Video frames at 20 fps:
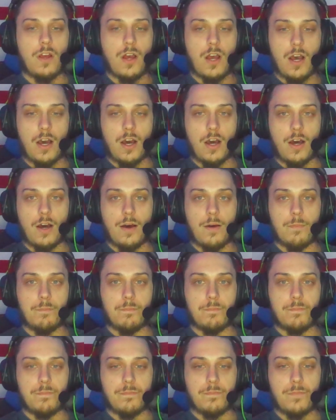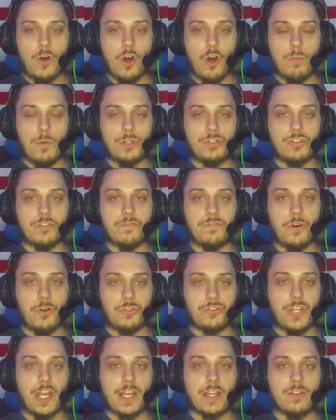Almost a full
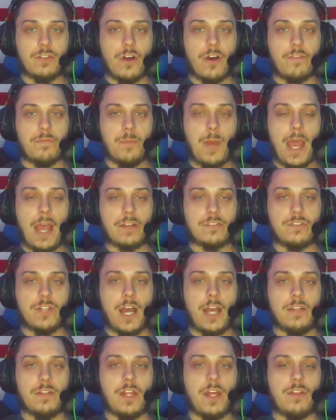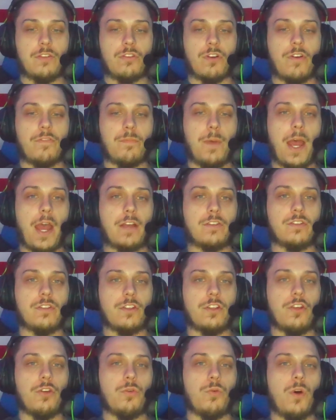second off Max, 9/10 off Max in
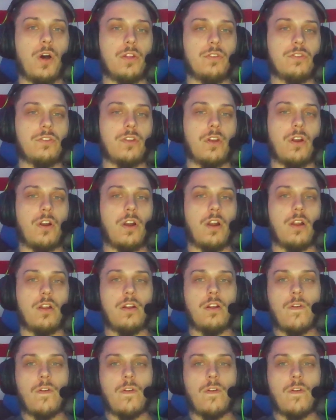Q1, or